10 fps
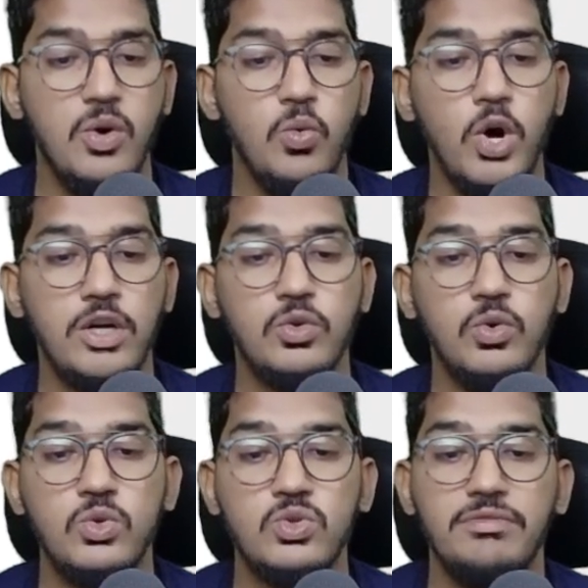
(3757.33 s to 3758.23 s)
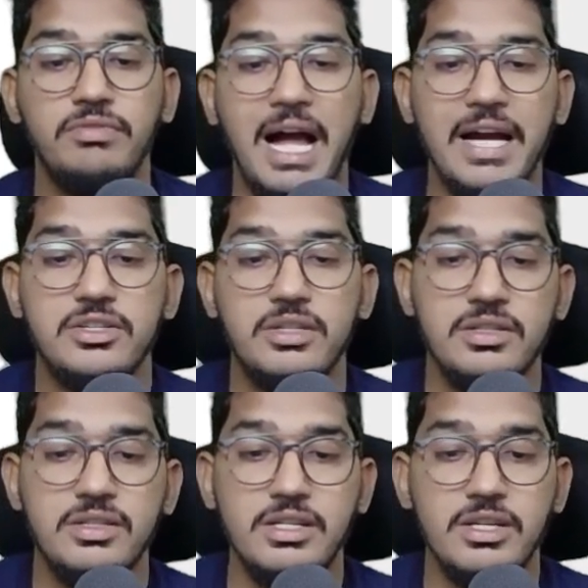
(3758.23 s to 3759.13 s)
What course of action
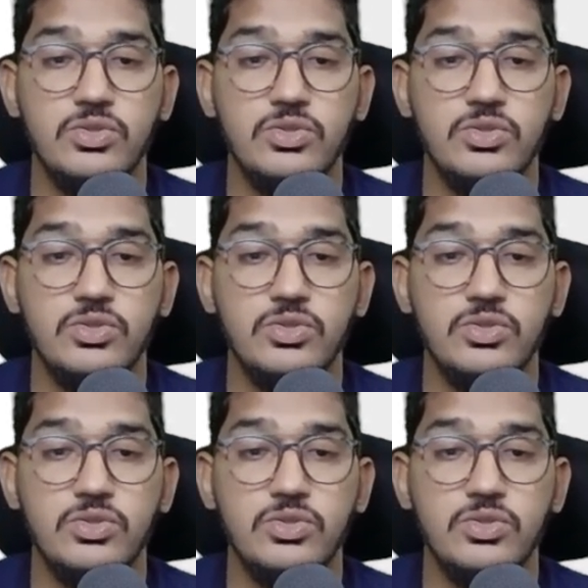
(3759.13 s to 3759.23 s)
CA